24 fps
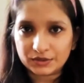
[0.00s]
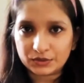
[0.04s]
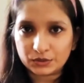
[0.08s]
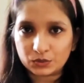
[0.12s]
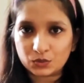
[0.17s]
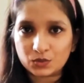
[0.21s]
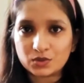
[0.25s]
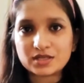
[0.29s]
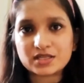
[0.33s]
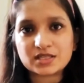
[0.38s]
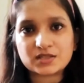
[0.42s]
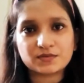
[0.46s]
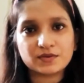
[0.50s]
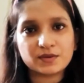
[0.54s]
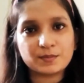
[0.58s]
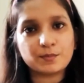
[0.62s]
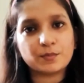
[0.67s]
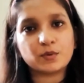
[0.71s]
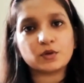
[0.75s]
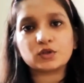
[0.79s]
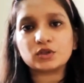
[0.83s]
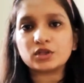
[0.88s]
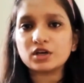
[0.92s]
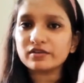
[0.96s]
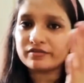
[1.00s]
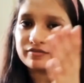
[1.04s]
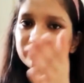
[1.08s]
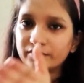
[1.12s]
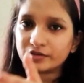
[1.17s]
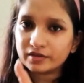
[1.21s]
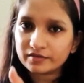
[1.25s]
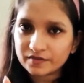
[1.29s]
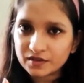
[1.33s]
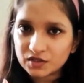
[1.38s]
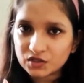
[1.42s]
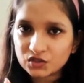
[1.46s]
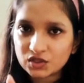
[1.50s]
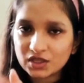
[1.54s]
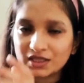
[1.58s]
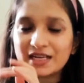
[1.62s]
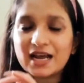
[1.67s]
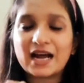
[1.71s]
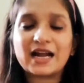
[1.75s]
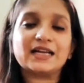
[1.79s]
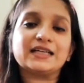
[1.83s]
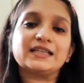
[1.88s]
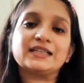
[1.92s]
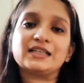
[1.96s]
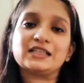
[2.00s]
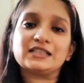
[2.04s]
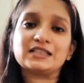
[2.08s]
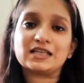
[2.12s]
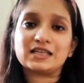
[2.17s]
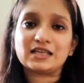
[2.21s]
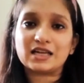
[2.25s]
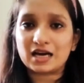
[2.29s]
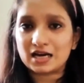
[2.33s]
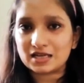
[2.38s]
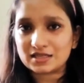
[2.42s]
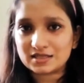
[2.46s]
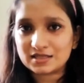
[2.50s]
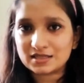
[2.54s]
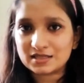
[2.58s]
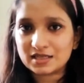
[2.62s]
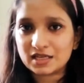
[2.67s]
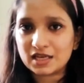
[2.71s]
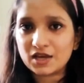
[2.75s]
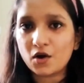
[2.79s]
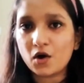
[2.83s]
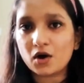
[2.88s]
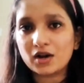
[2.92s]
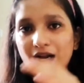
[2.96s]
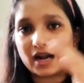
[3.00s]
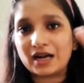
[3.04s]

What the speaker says: do is we put off revision until the last day or